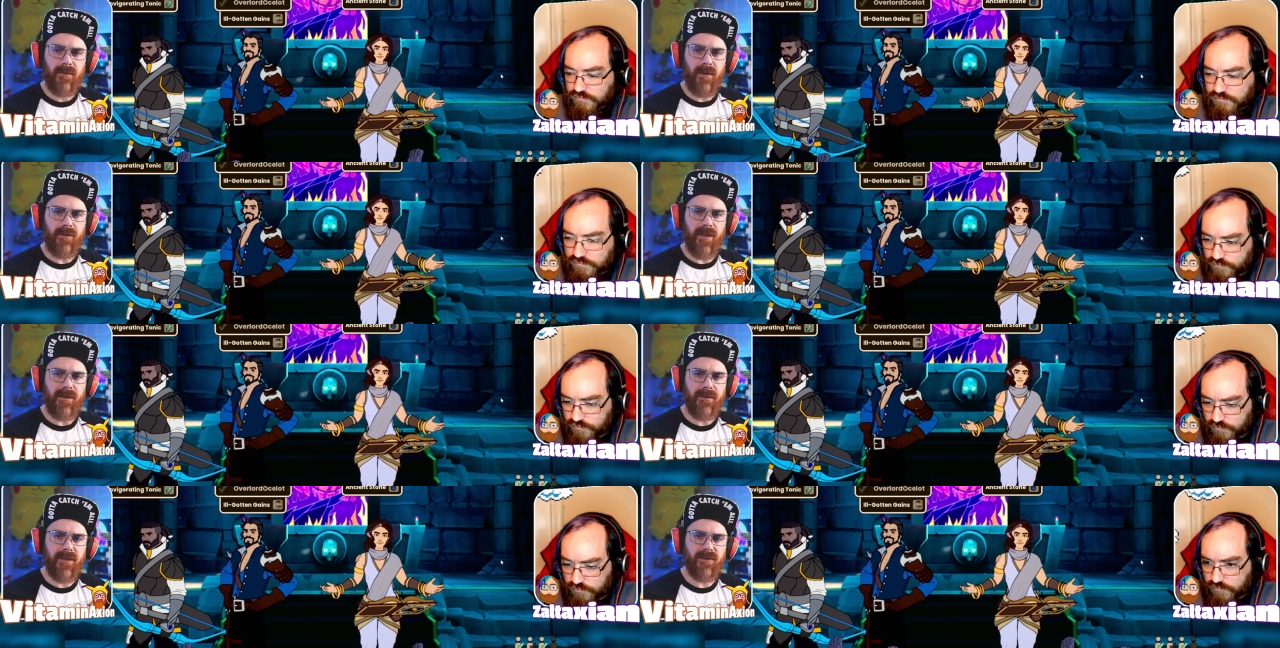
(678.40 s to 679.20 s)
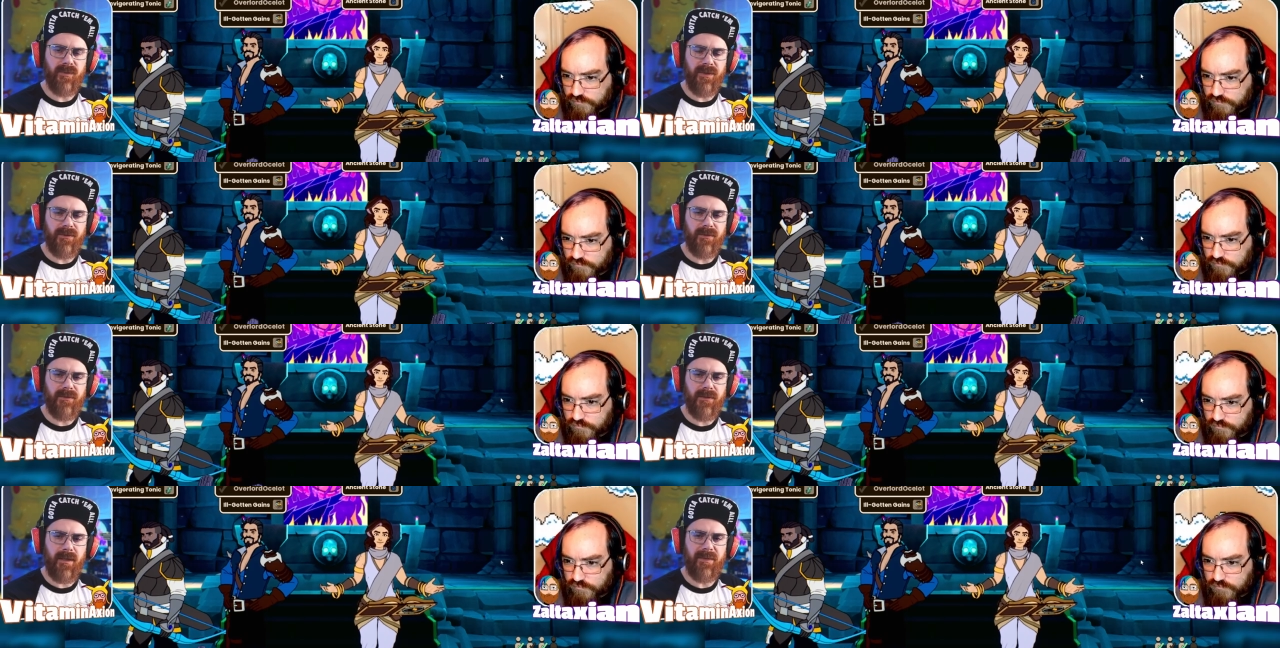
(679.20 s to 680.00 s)
Speaker 1: Okay, that's weird.
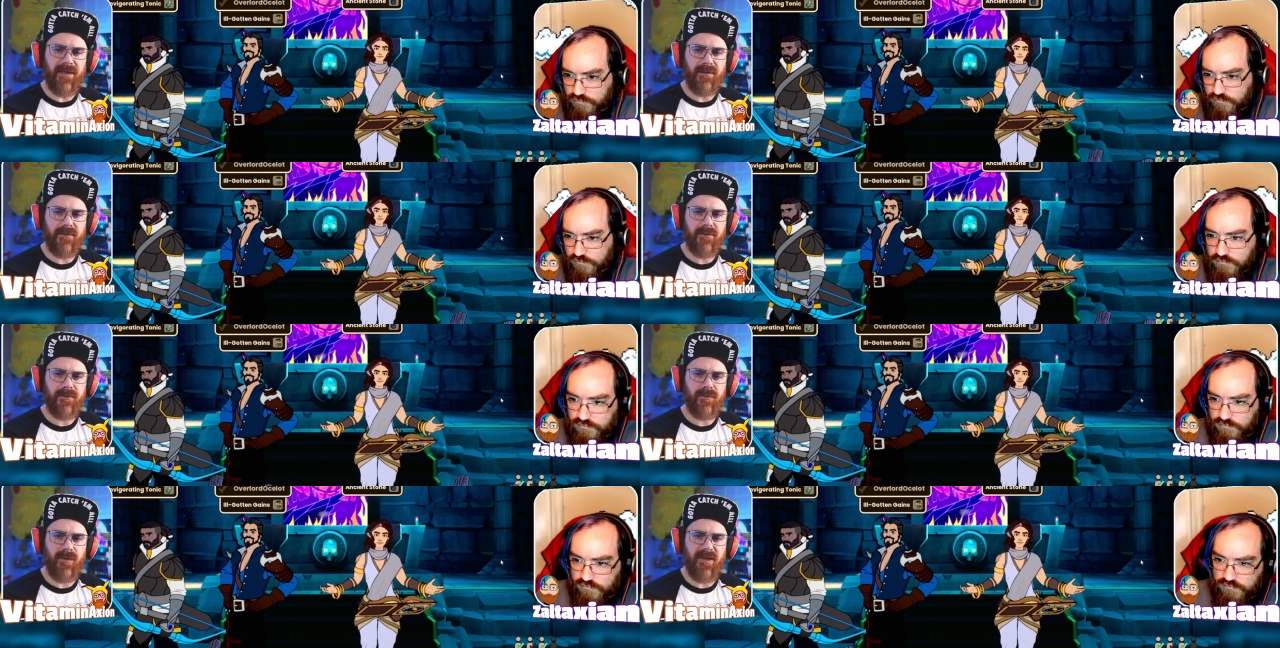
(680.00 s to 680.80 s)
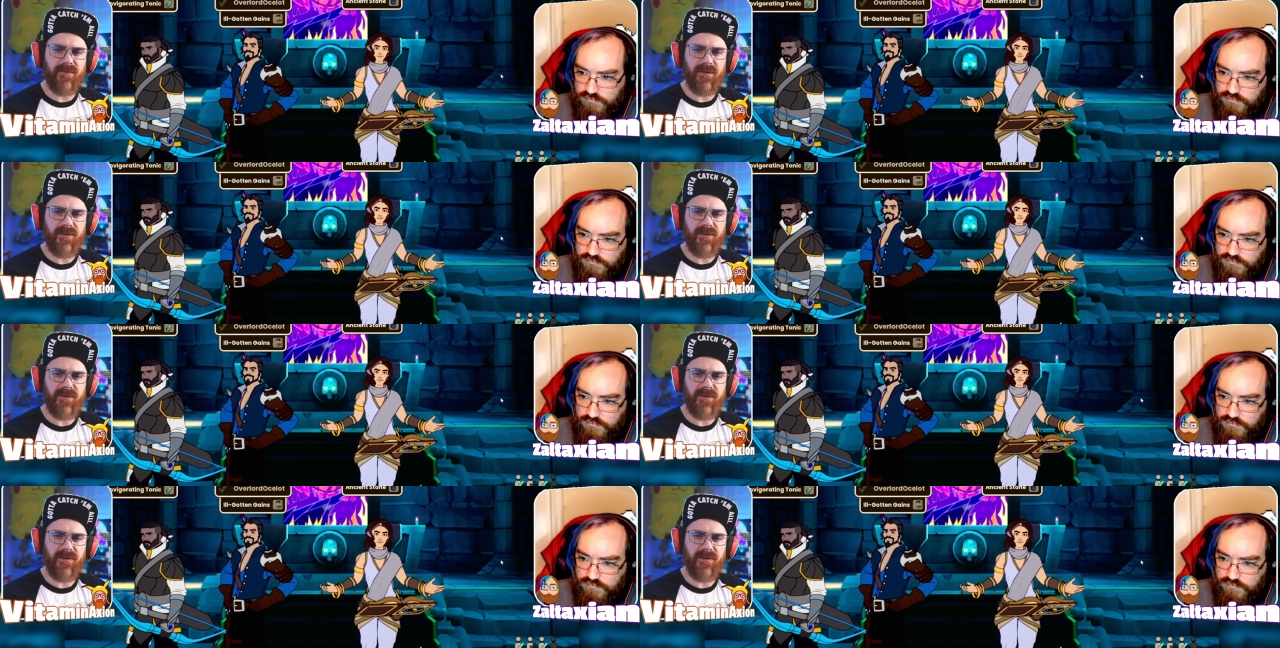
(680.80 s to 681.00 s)
I mean, whatever.